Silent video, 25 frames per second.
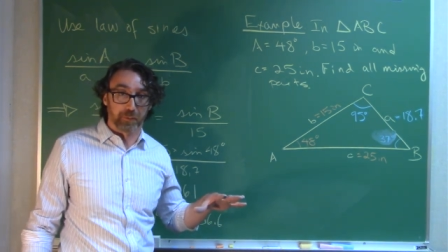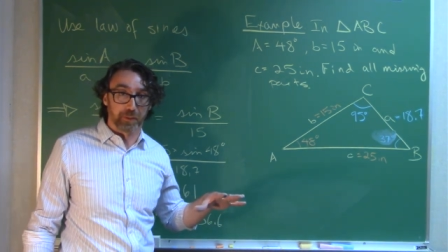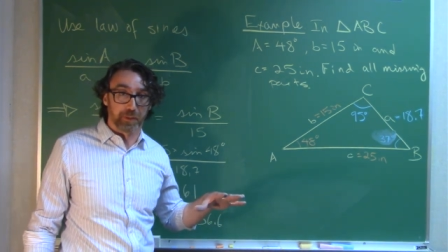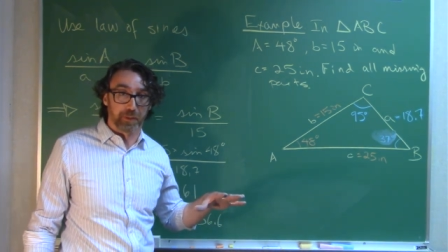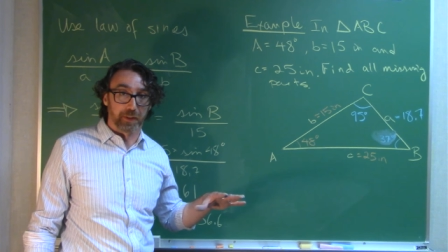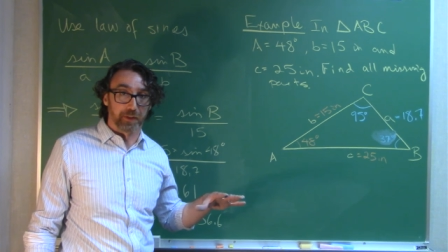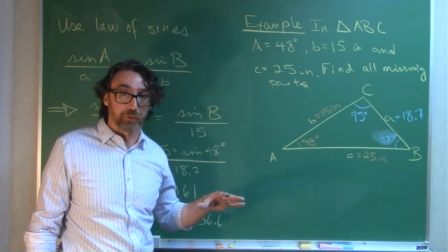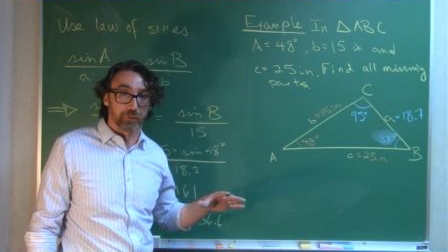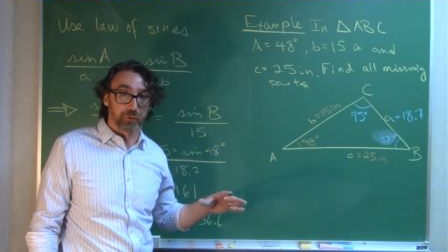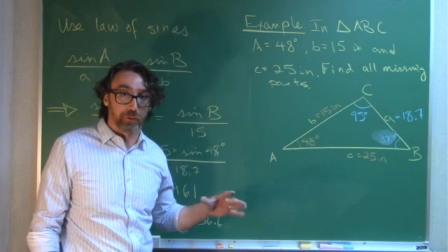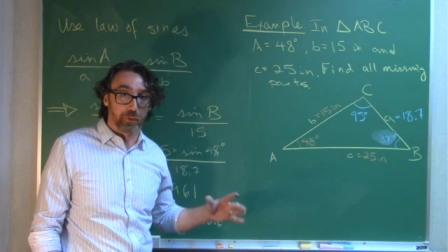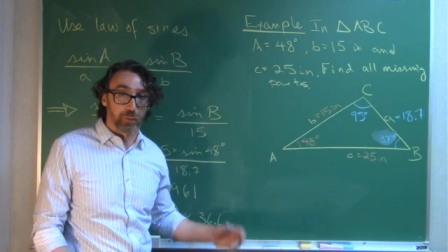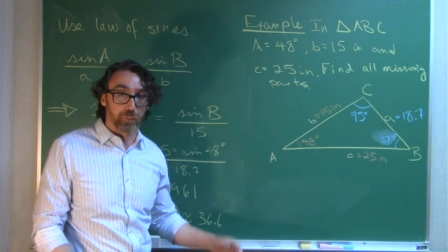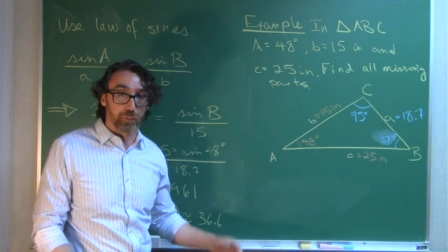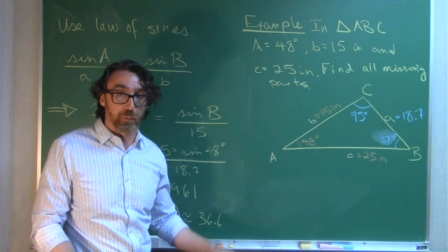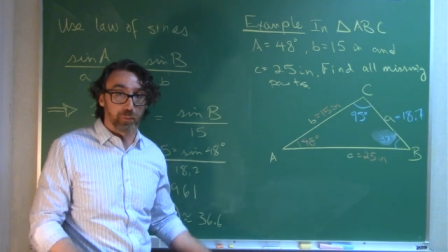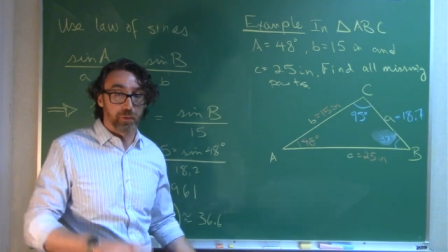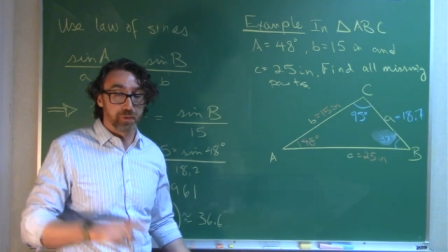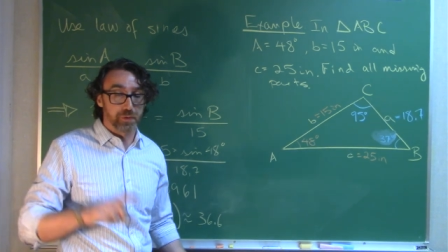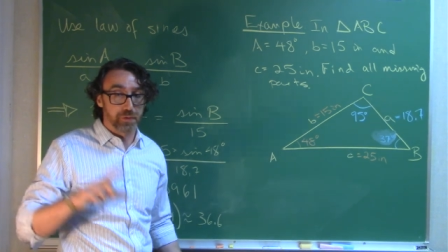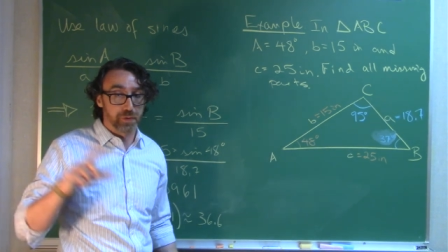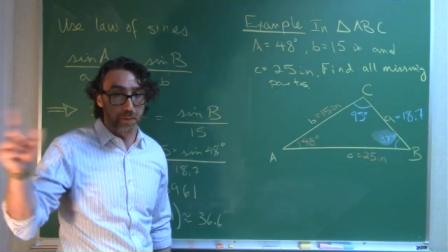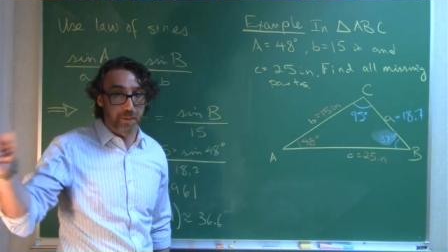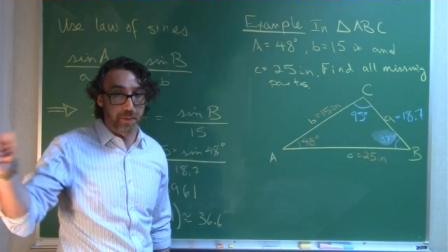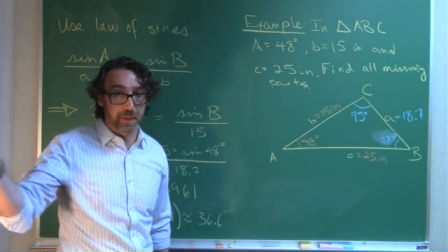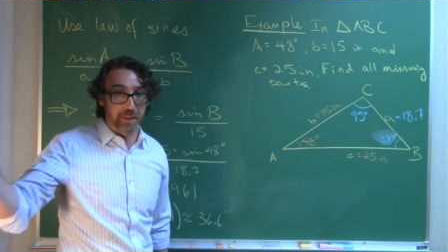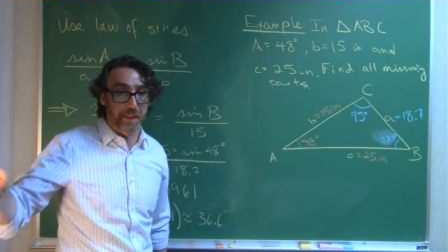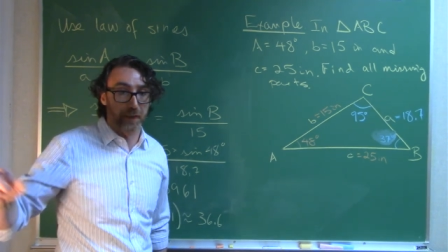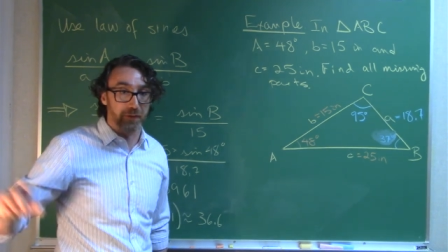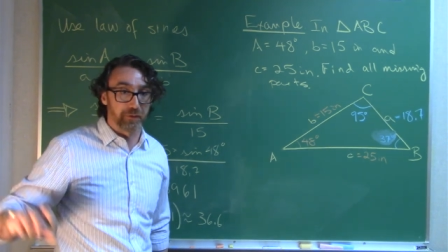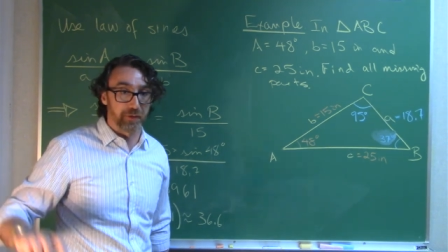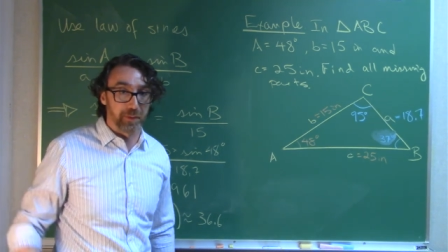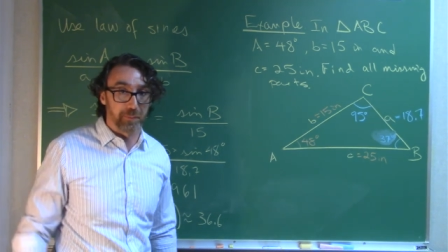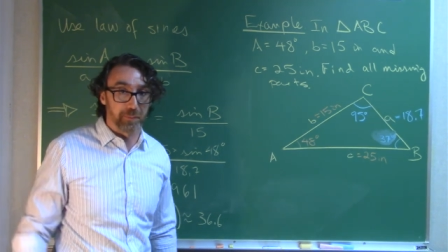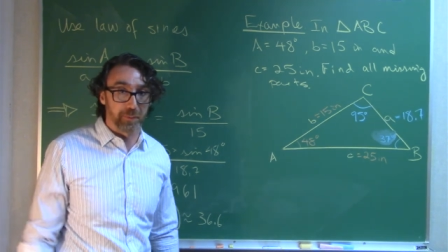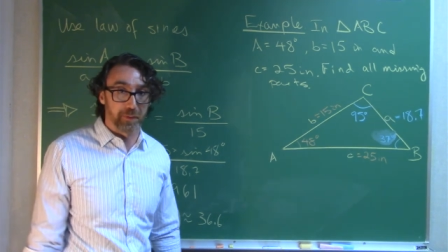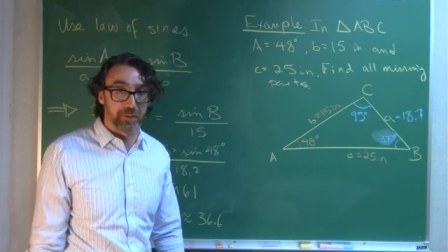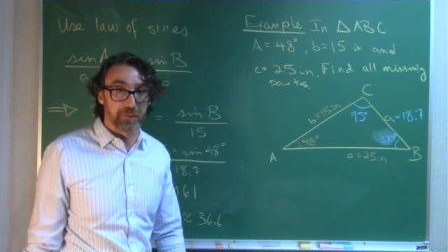Okay, so we'll show you an
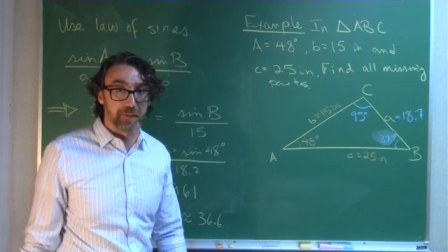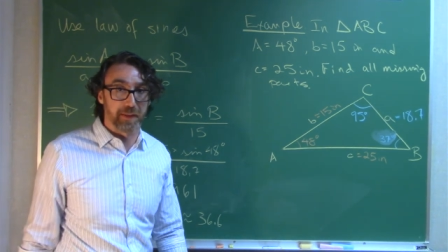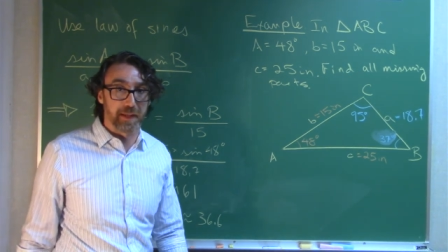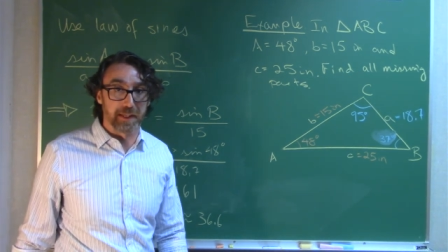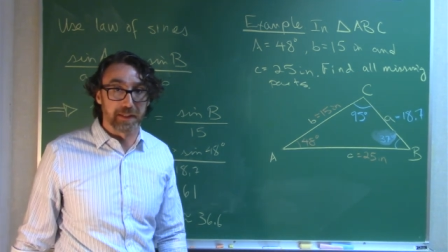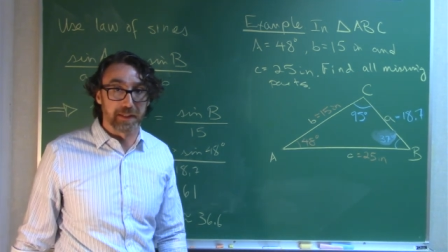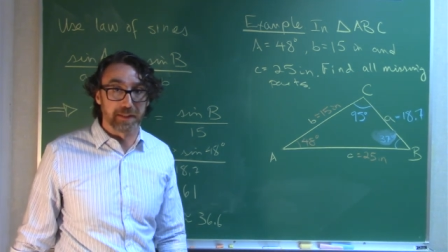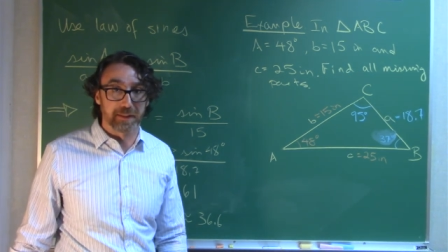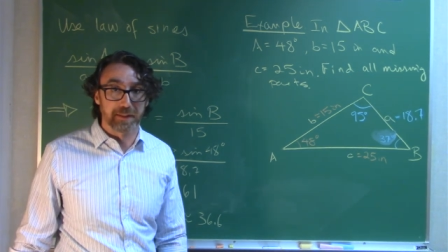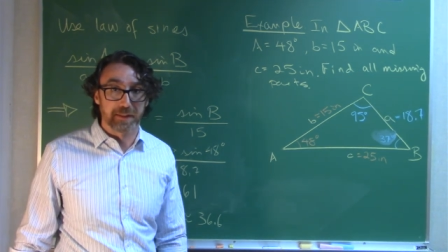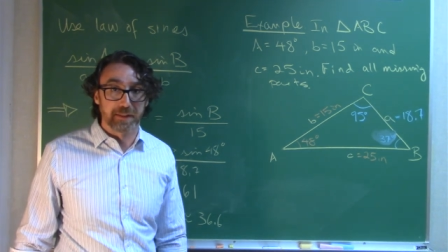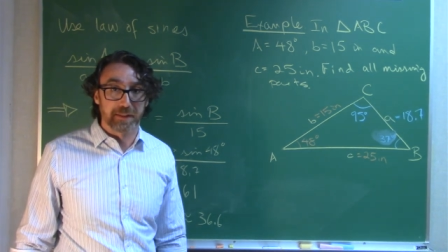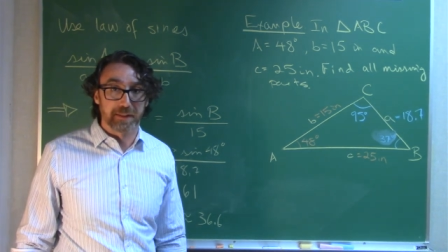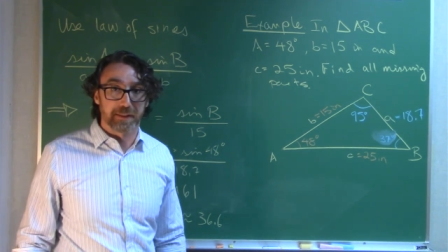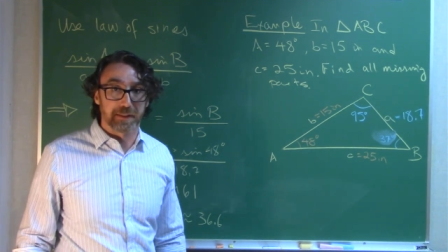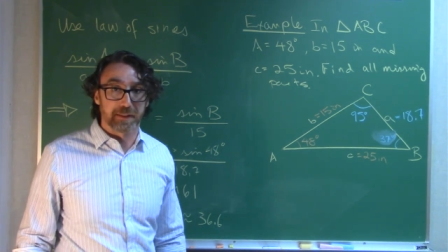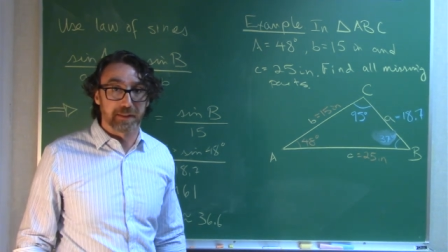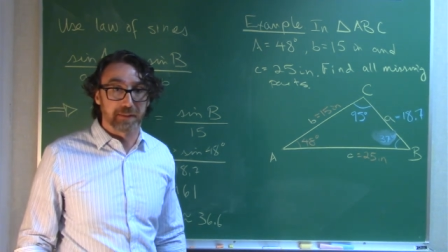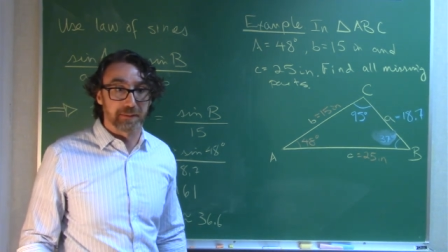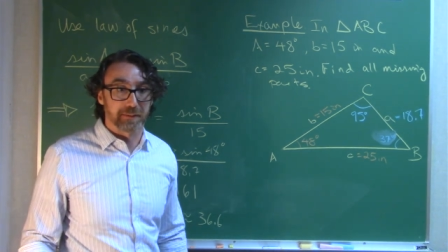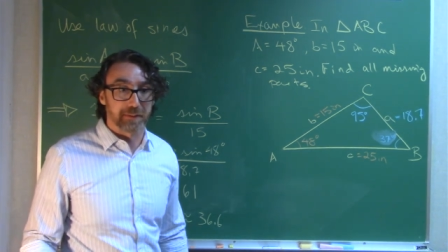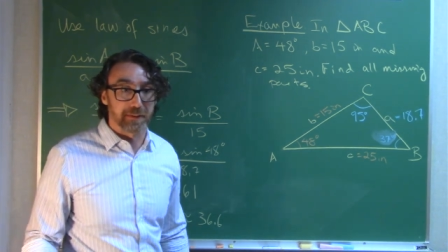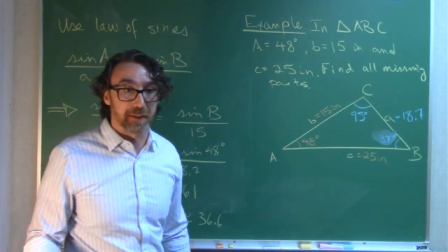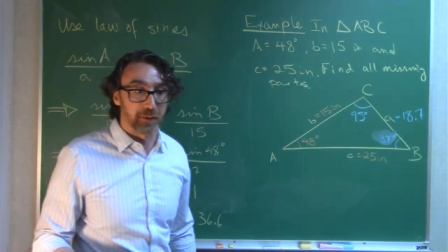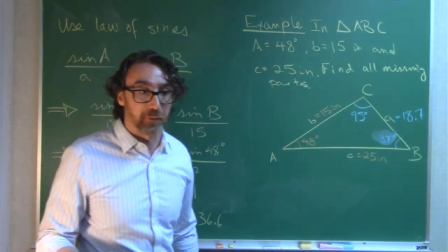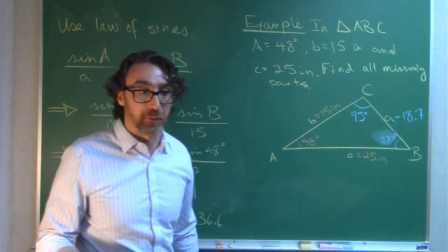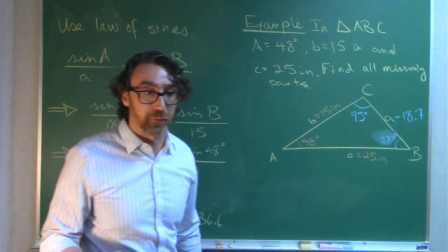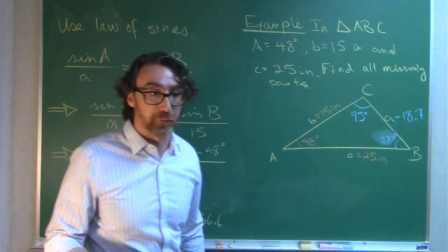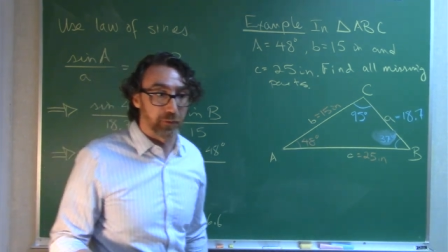example of that in the next